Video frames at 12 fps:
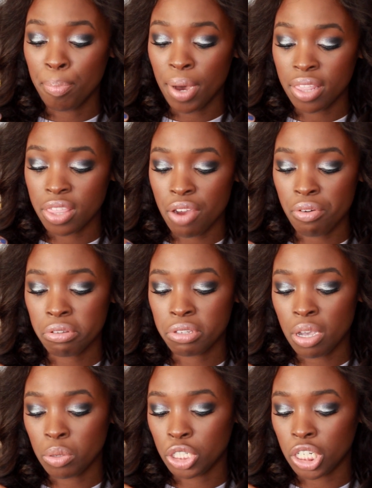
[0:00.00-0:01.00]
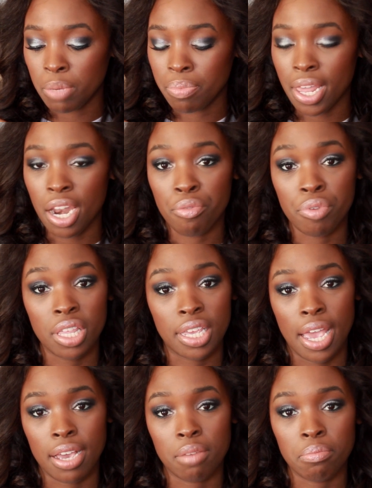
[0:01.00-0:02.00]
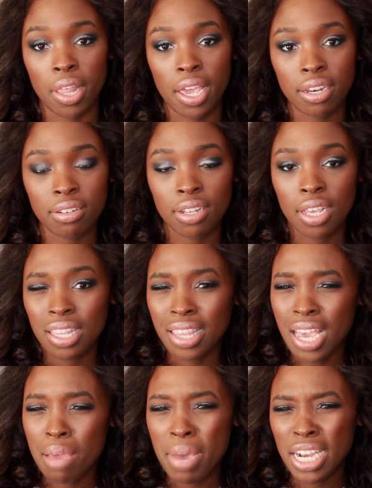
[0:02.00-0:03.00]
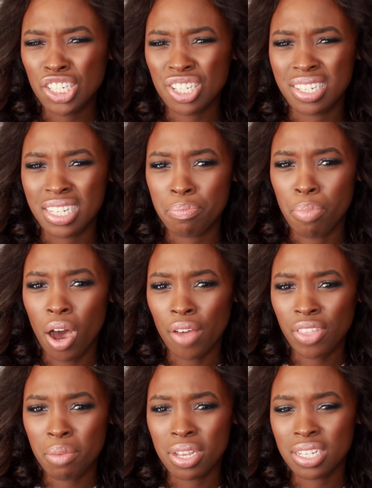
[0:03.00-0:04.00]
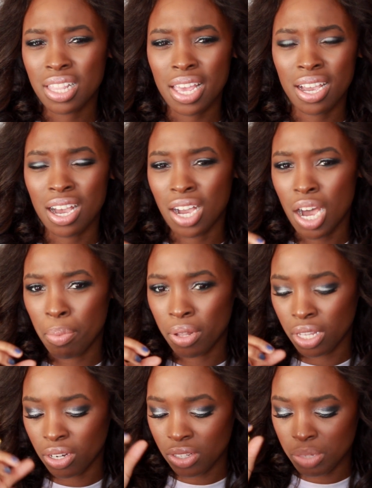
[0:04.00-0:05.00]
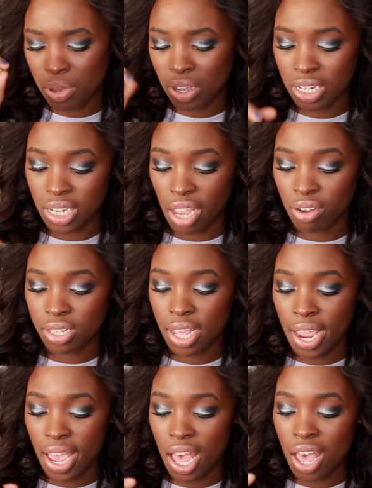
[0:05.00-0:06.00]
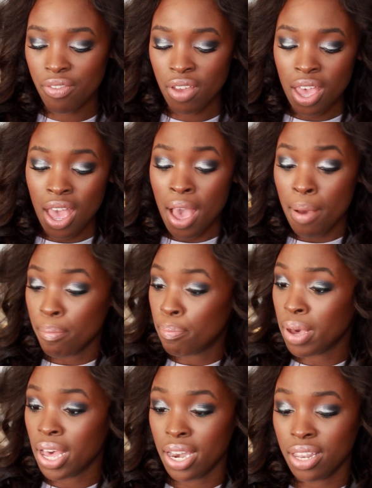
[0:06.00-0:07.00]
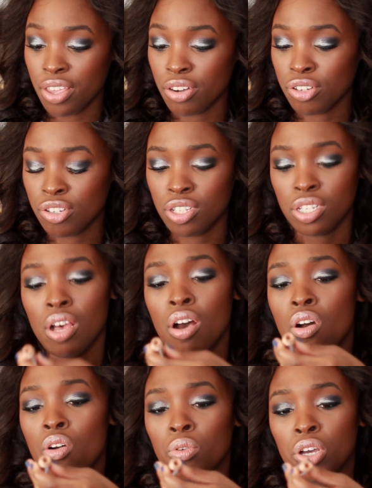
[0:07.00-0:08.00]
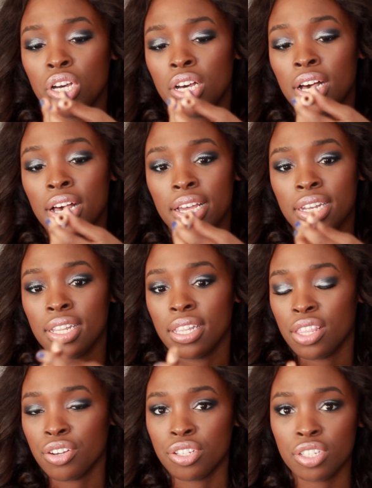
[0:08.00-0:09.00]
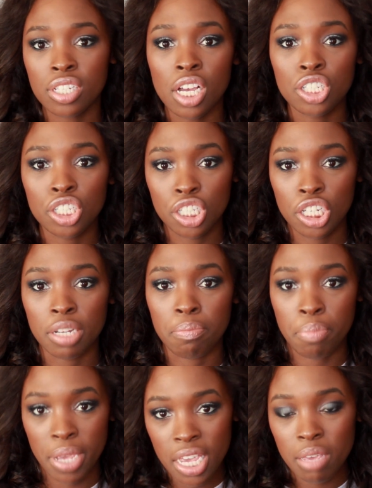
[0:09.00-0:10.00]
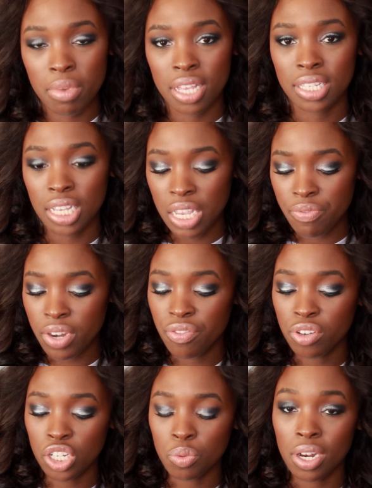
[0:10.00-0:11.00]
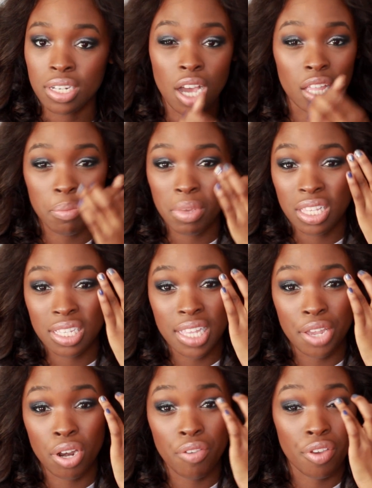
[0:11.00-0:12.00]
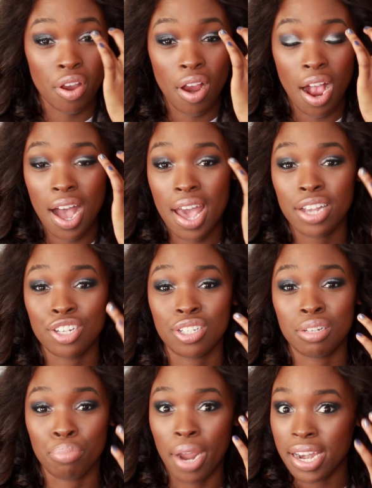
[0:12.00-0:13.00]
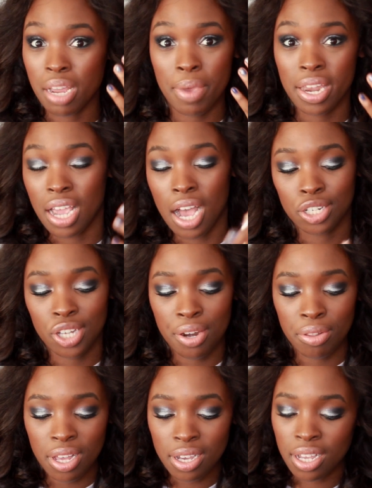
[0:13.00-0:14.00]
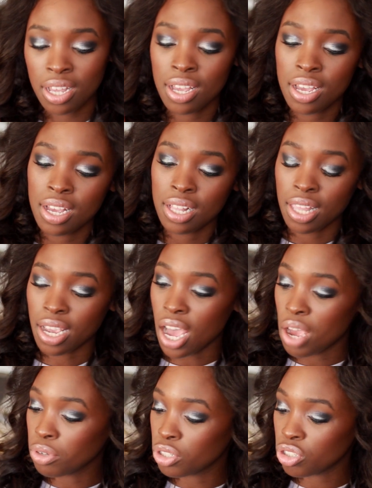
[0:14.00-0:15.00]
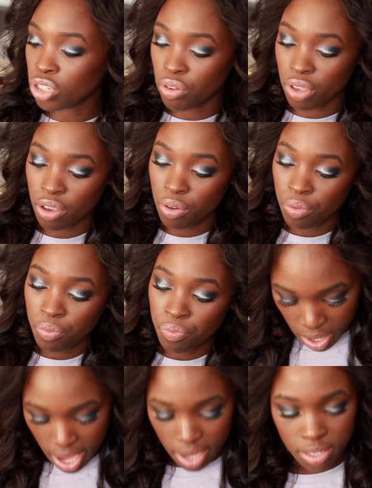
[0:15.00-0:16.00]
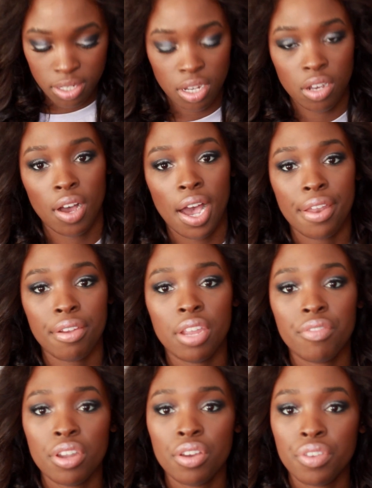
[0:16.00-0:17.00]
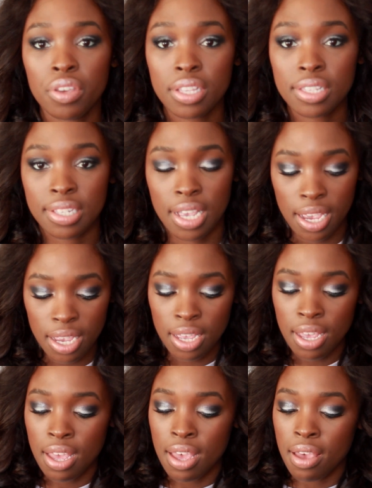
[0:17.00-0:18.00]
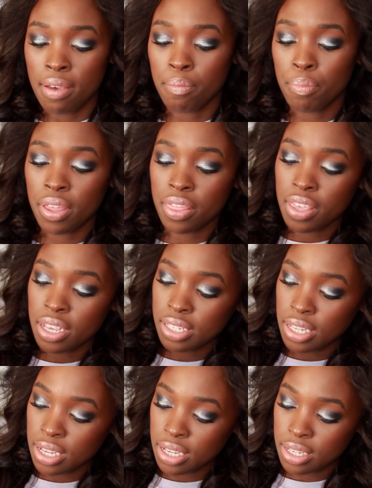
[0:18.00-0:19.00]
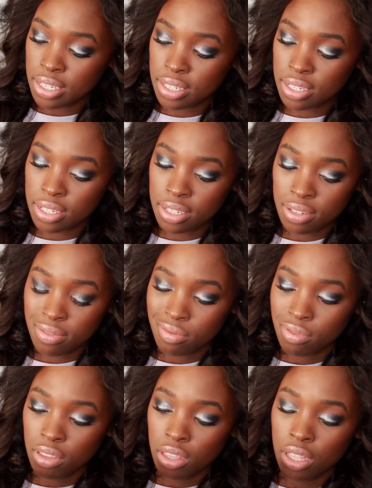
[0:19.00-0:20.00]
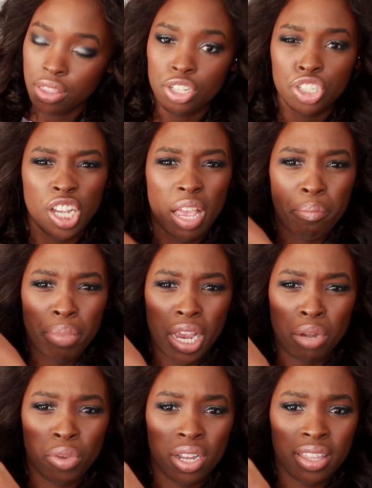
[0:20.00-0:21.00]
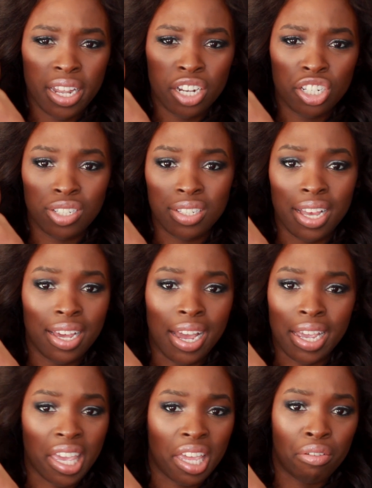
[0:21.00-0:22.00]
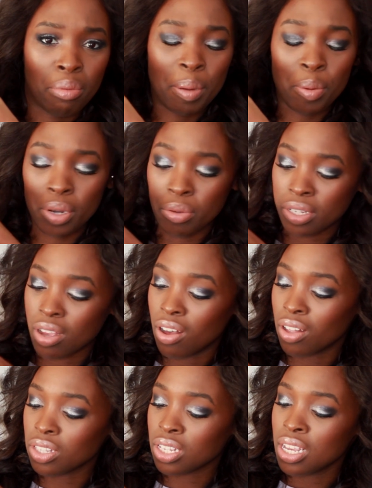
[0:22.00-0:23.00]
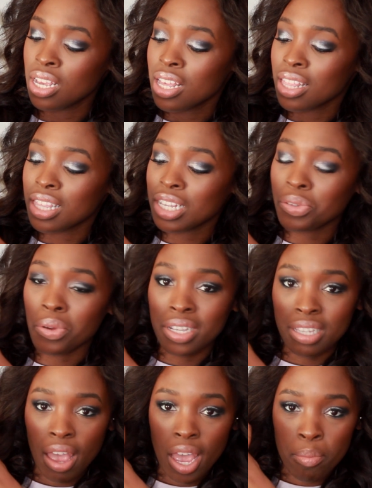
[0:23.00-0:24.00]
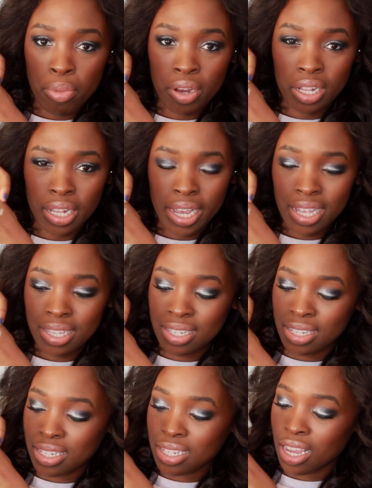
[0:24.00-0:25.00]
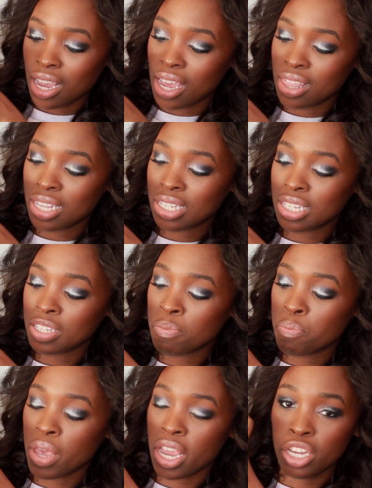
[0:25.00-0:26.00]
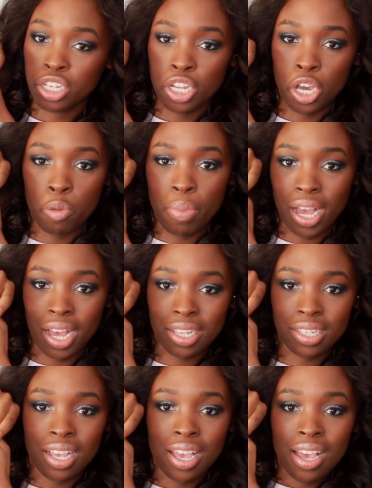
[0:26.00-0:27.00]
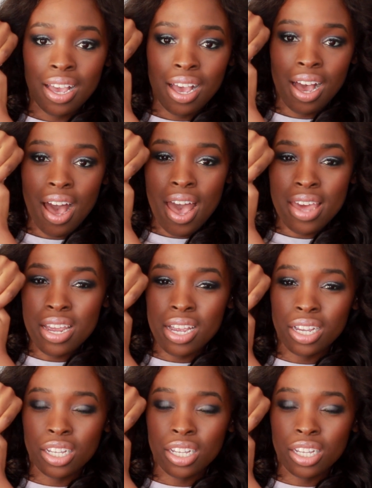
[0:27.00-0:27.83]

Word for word: but they were so cheap that I really can't complain. Like, I might just depot them into like a couple little small containers that I have, but they're so good. They're such good pigments. Even if you just want to dot them in the center of your eye just to brighten up any eyeshadow look, like, I will show you. Okay, so I don't even know if you can see, but this is the champagne one that I just said. I can't remember what it was called. This one is Amber Glitz, and this is Pink Topaz. And